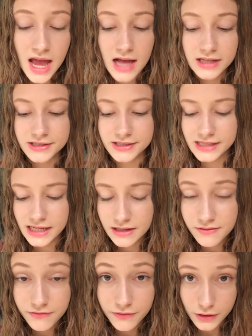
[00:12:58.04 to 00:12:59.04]
Seek
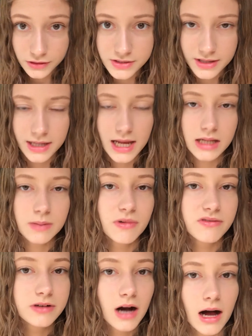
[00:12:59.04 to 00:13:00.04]
first the kingdom
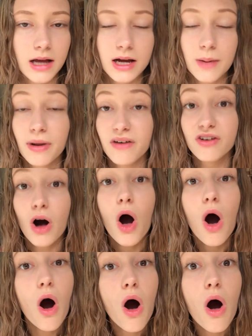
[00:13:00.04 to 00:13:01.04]
of God above
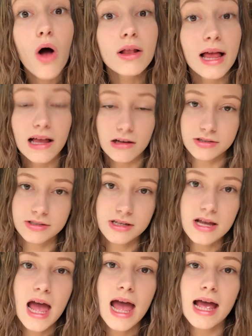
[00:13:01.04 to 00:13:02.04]
all else,
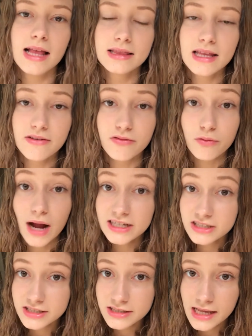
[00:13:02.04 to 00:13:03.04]
and live
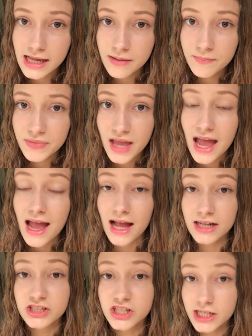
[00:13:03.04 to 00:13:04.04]
righteously,
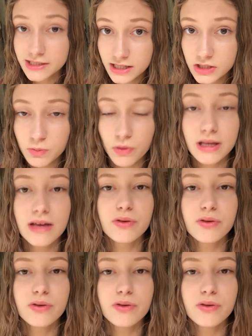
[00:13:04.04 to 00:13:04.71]
and Jesus will give